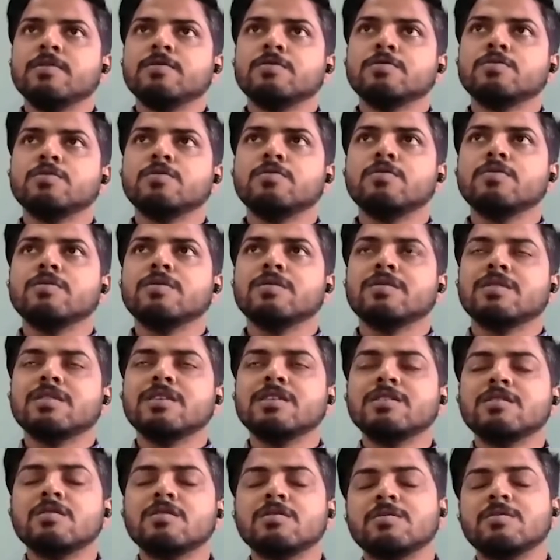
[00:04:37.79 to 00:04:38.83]
So
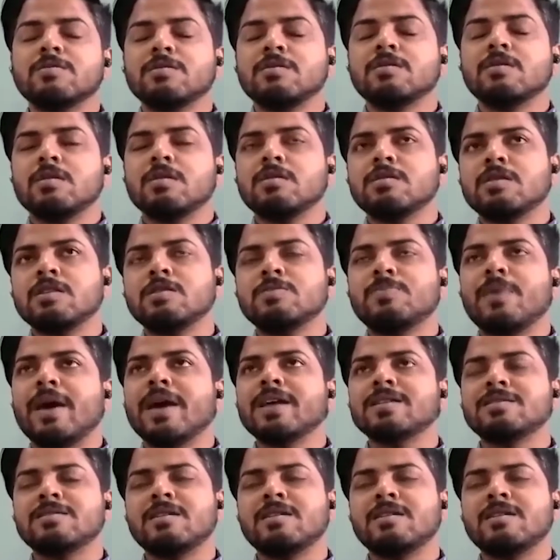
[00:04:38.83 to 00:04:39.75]
these banks